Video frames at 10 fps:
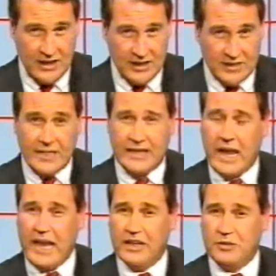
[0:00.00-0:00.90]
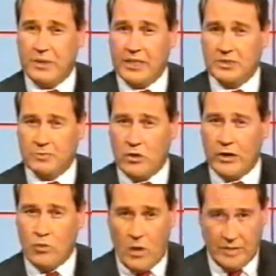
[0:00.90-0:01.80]
Sandy Kay has been
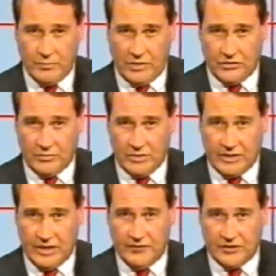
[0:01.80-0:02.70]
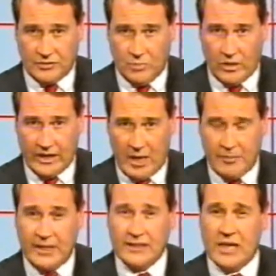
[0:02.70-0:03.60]
exploring one possibility for smaller
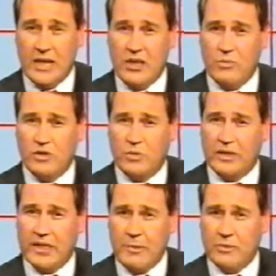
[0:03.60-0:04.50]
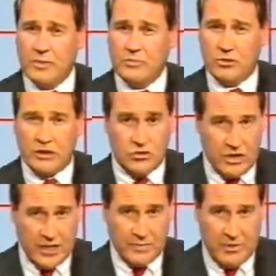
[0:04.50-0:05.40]
companies which will enable them to
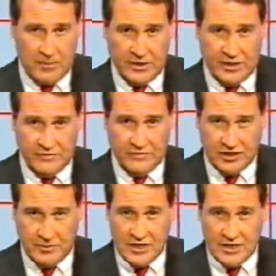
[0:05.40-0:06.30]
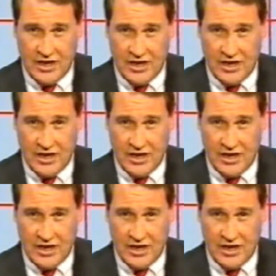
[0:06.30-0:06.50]
attract public investment